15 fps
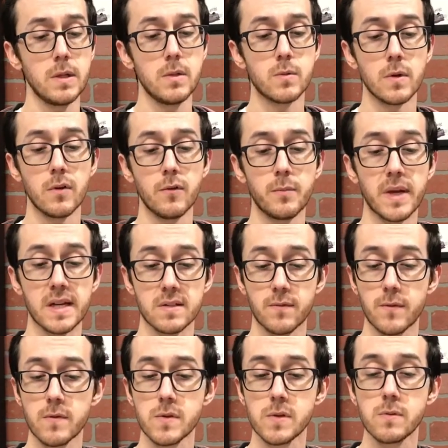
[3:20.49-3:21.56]
drove past
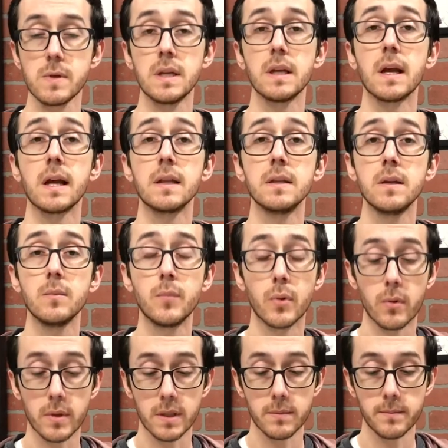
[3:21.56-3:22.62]
1st Street and the
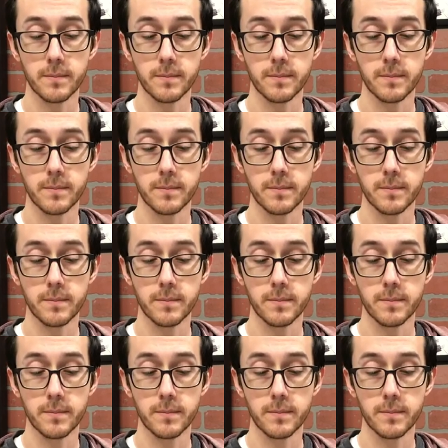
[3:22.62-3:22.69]
Emporium.